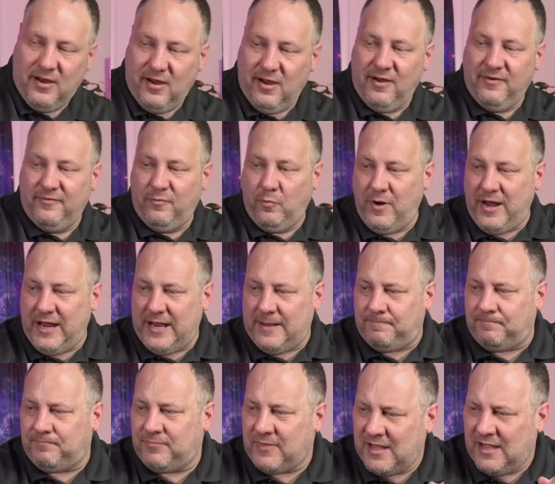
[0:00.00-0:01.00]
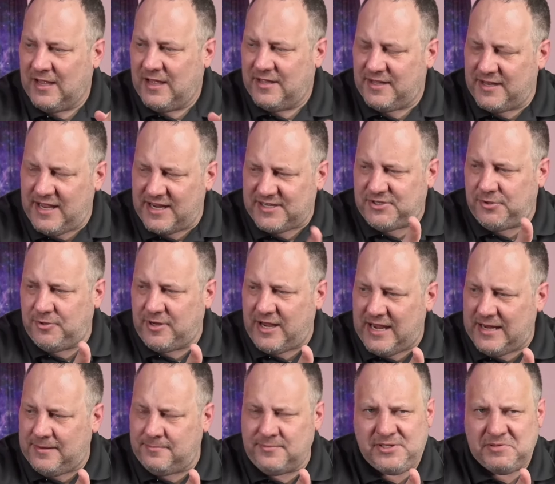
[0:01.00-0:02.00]
of win. The next two
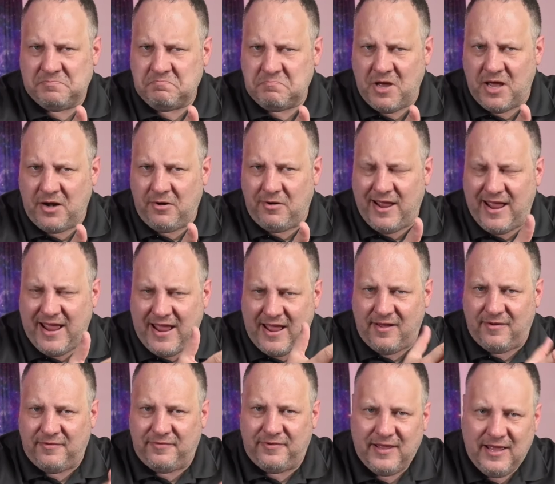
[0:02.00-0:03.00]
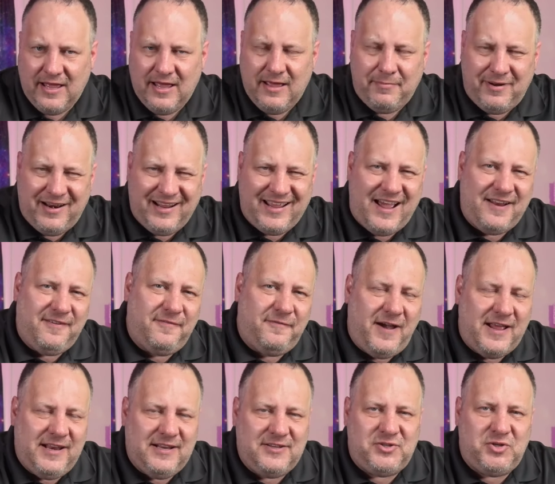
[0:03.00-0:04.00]
games I don't have, but I got
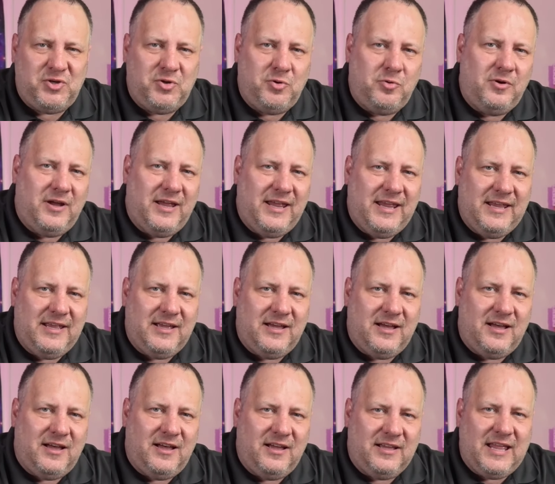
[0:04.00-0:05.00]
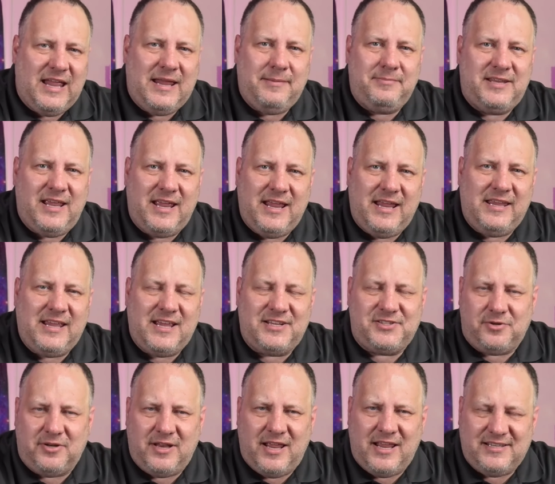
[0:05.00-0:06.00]
invited to a, uh, a, game day
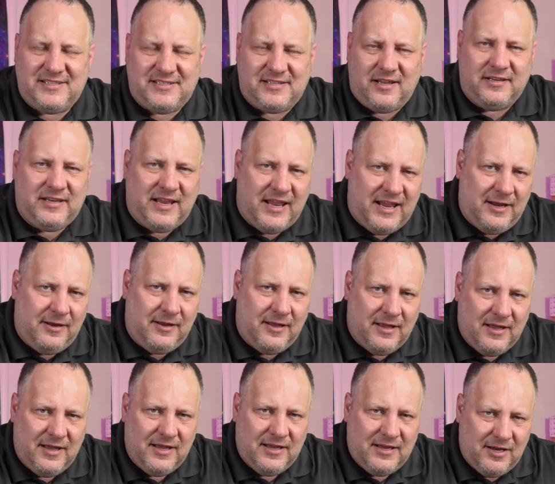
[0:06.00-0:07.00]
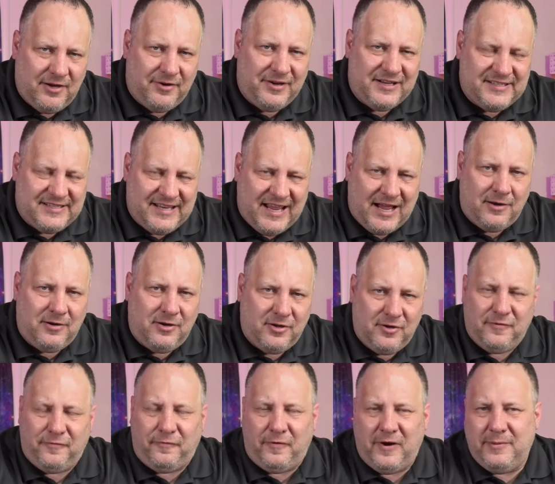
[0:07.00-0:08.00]
yesterday, Sunday, here in town. A
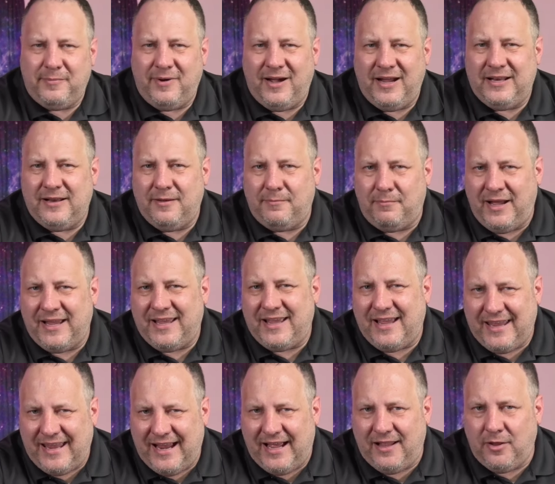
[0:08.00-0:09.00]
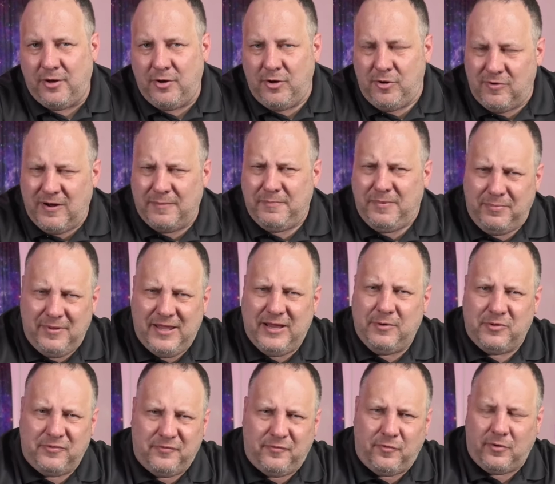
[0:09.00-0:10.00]
good friend of mine, Mike Gallo, who I've been
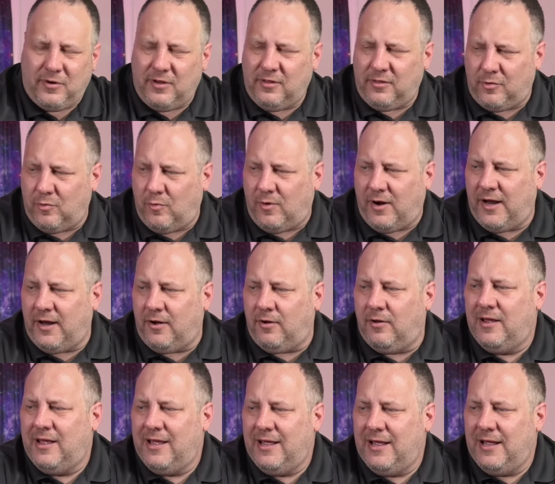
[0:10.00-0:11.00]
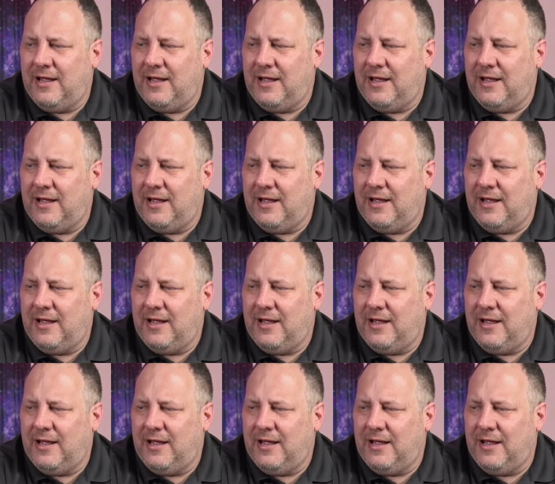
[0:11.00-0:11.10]
playing with for a little while,